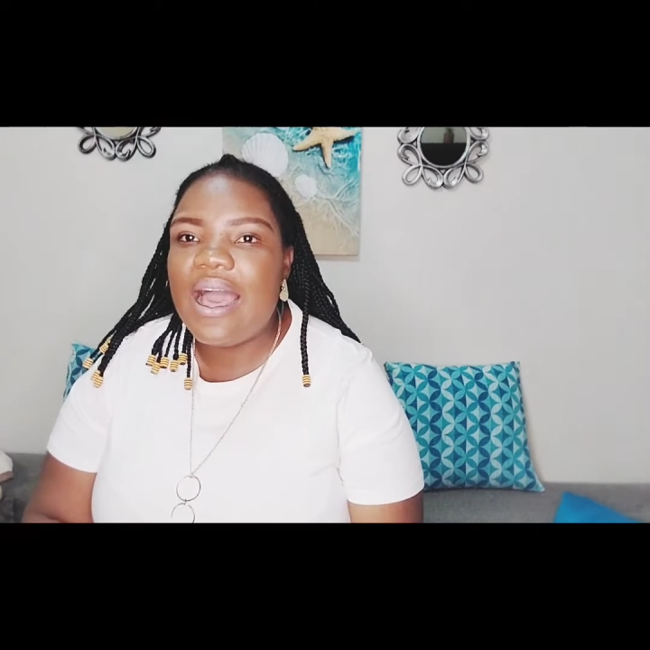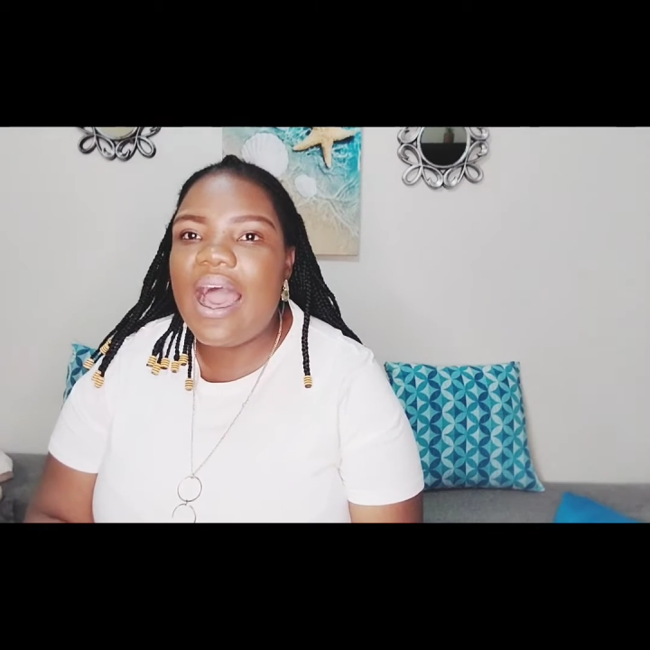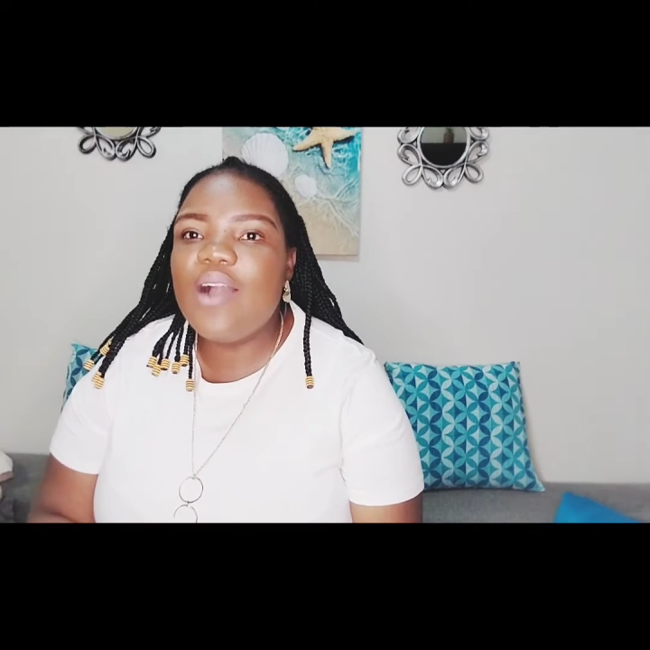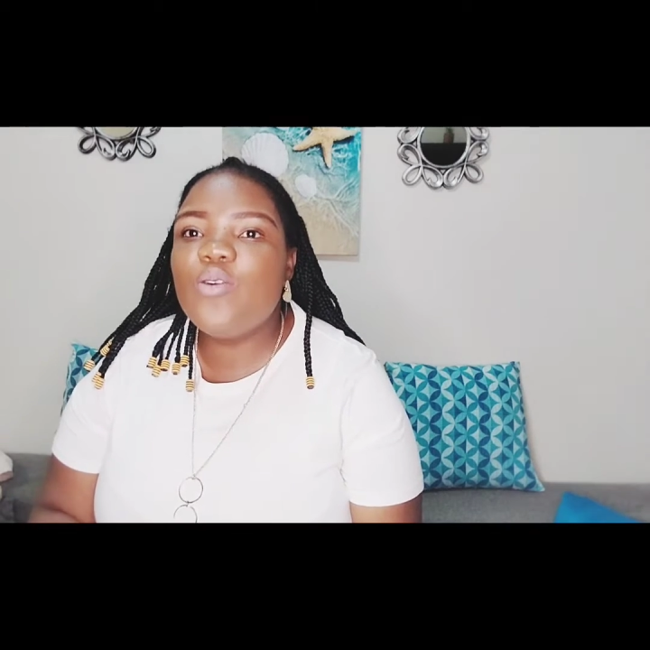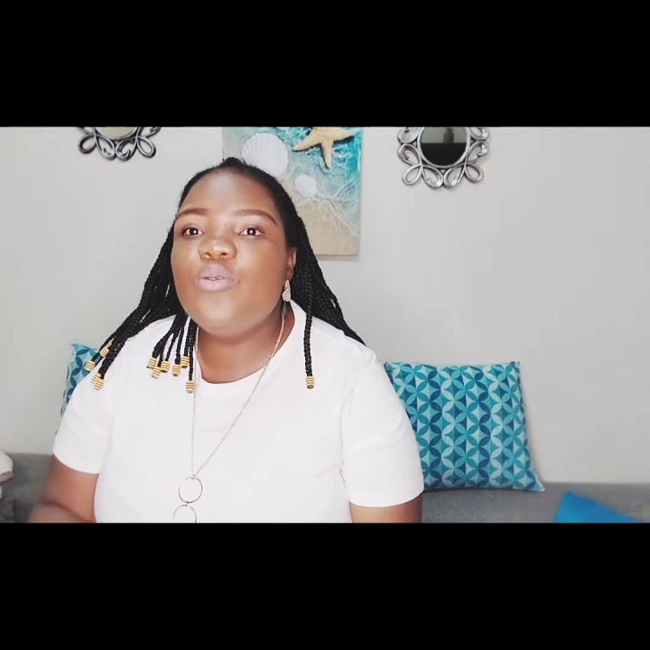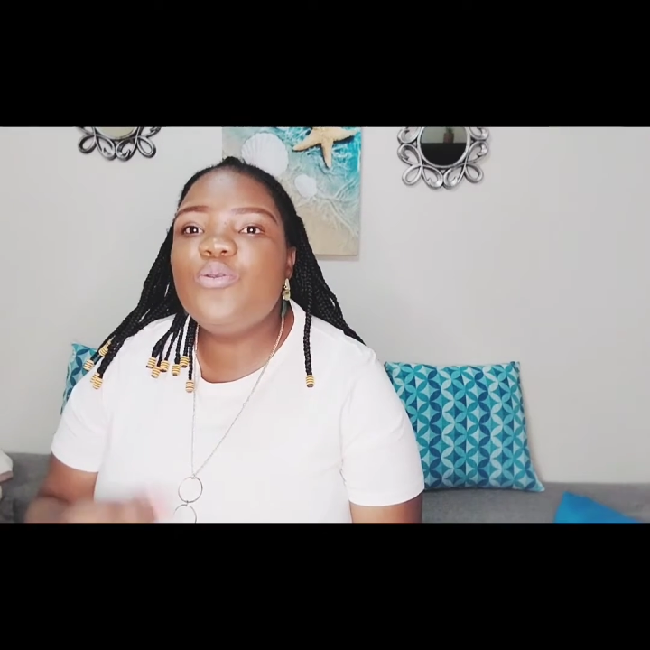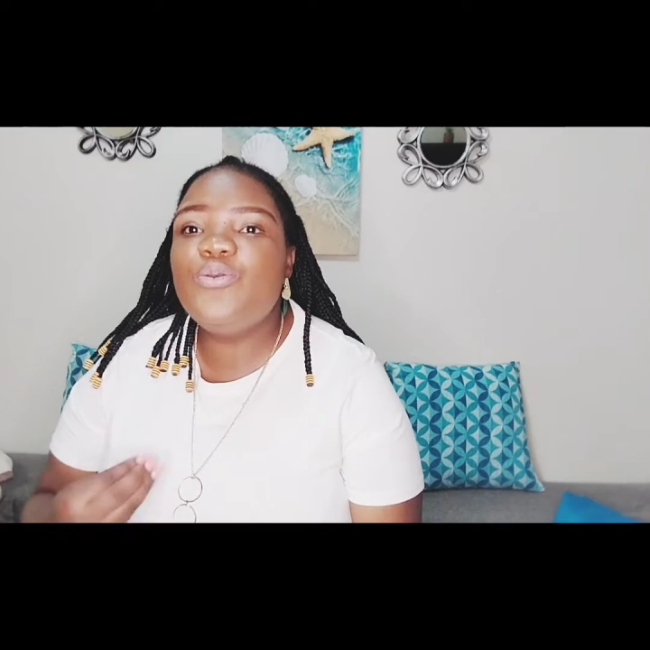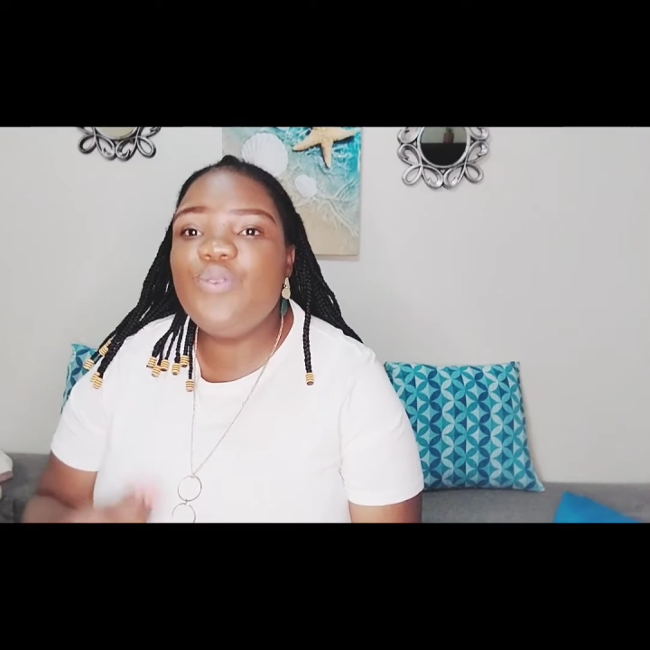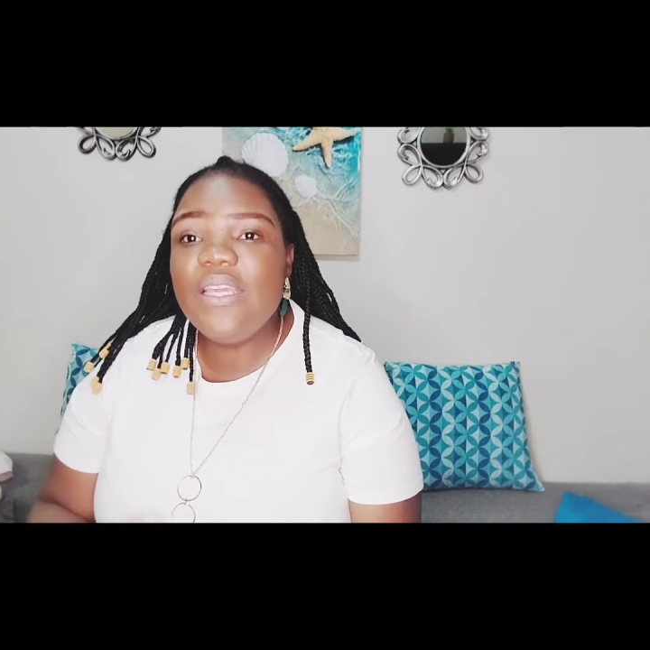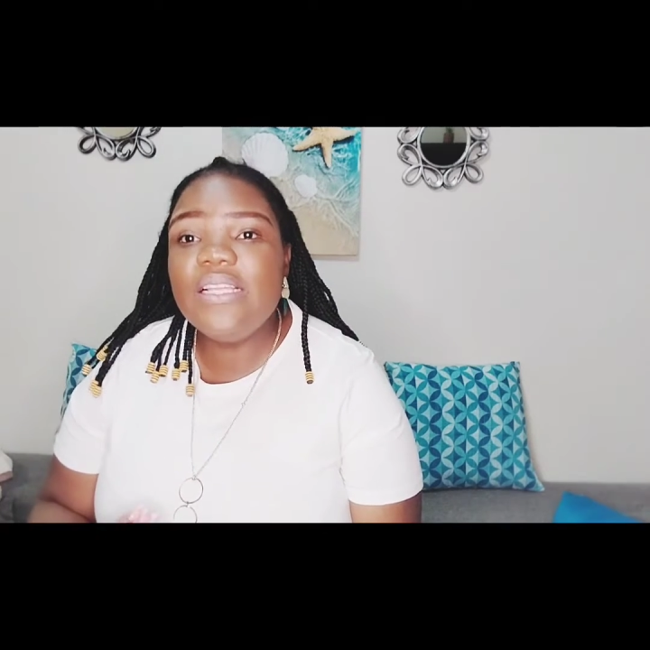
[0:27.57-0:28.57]
I could
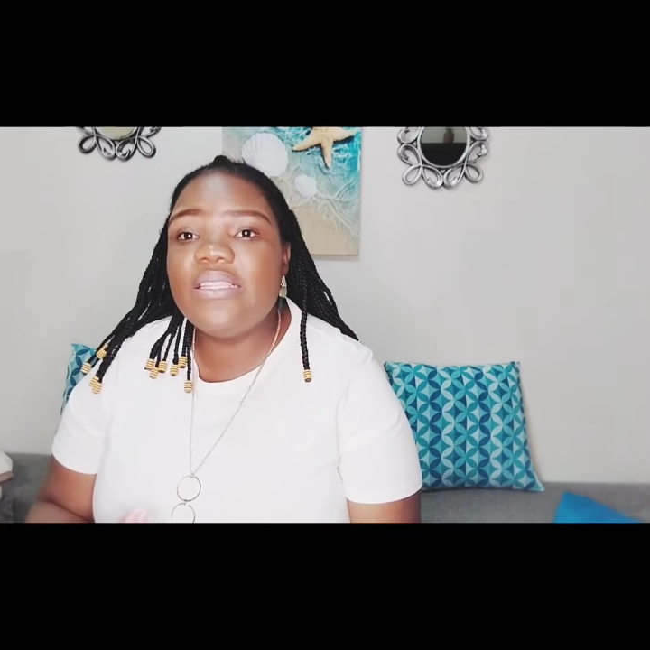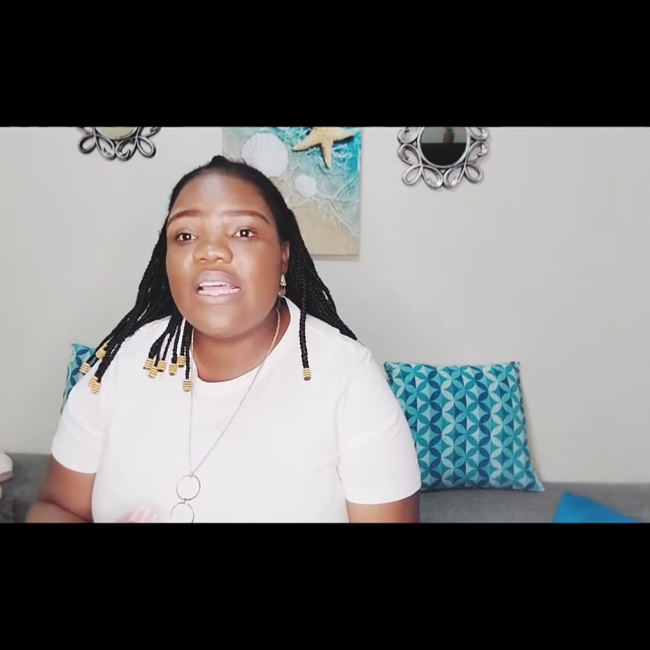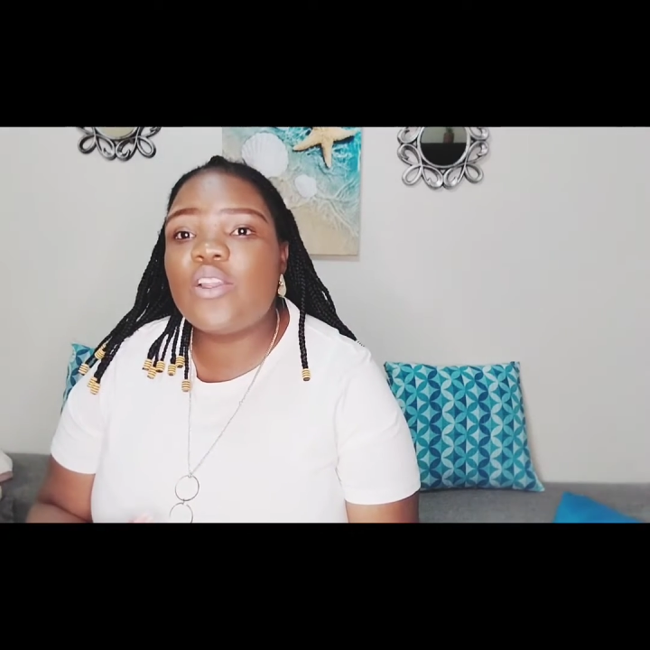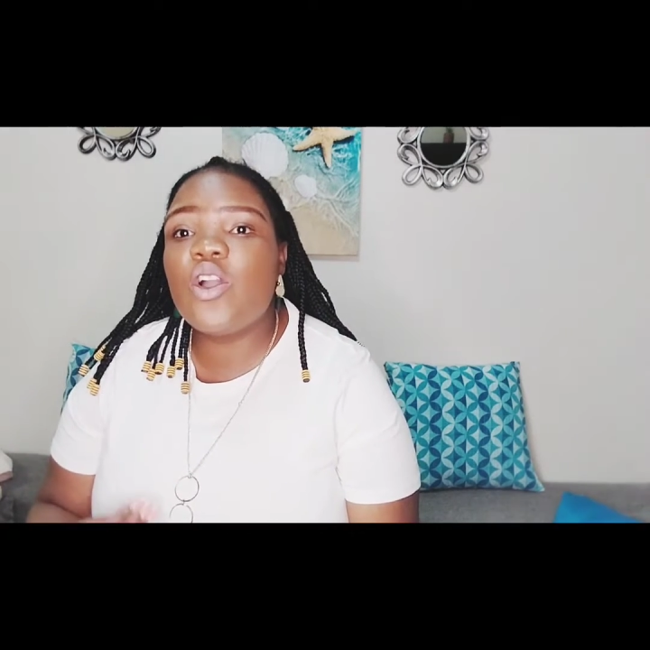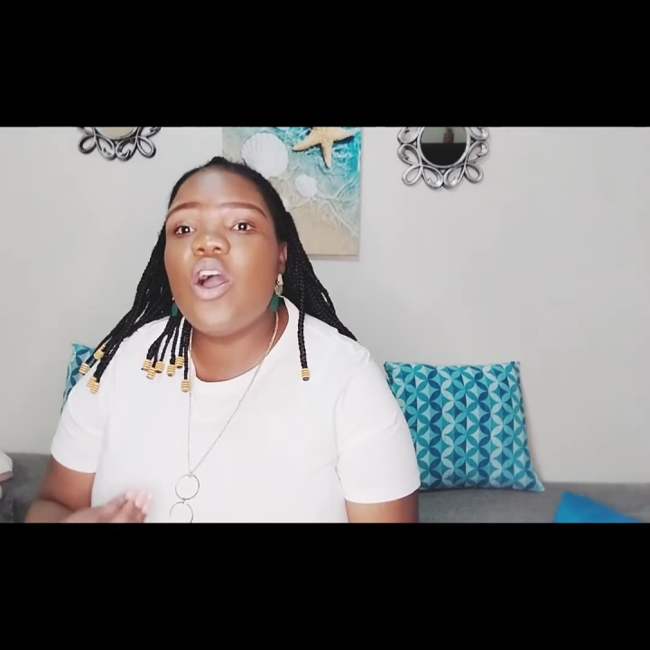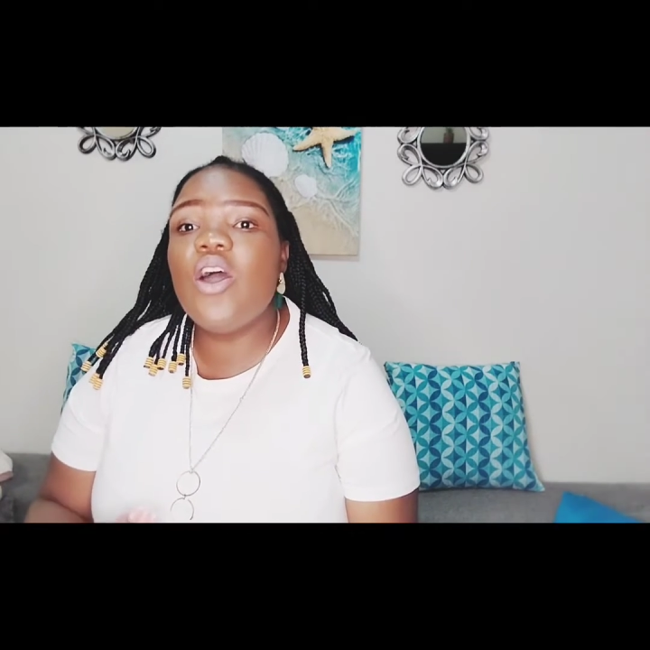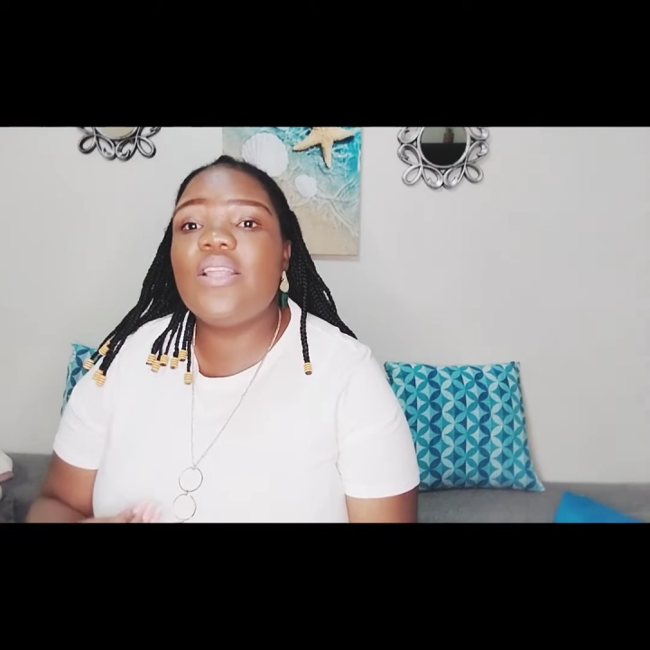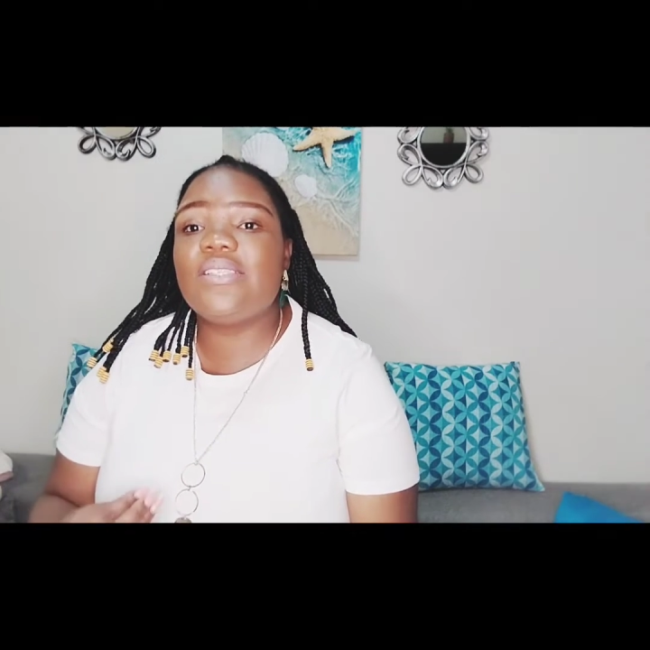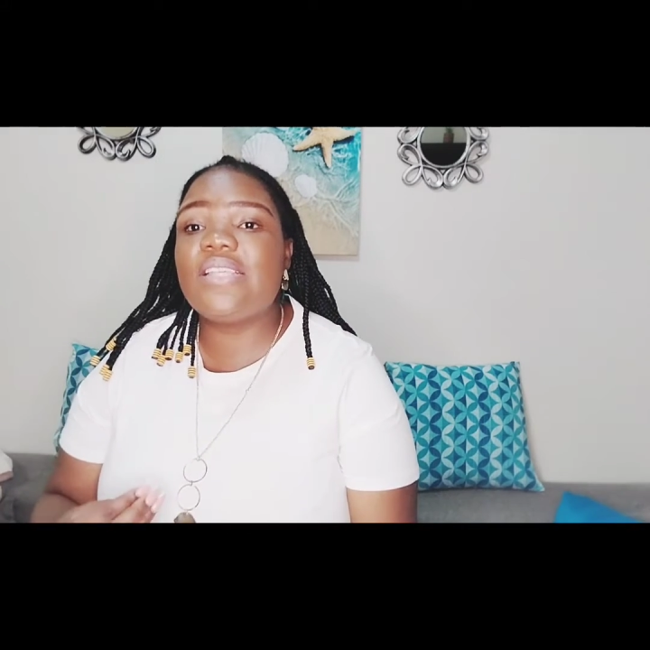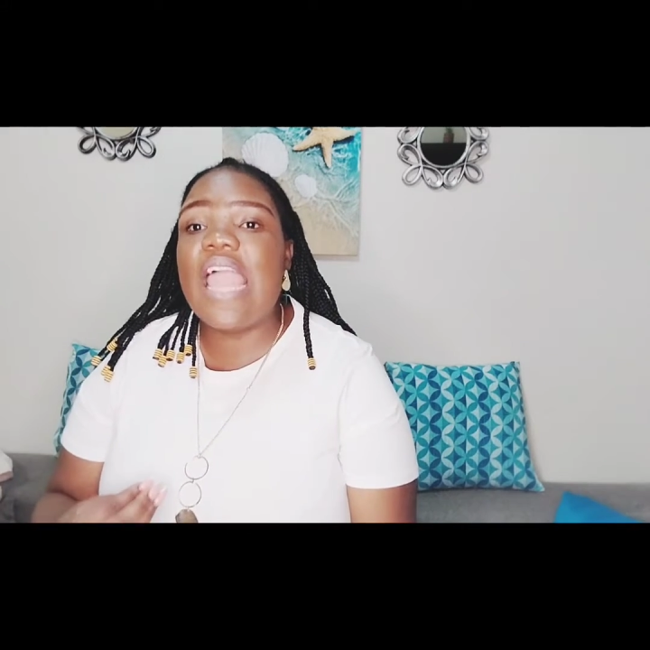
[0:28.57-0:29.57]
feel that God is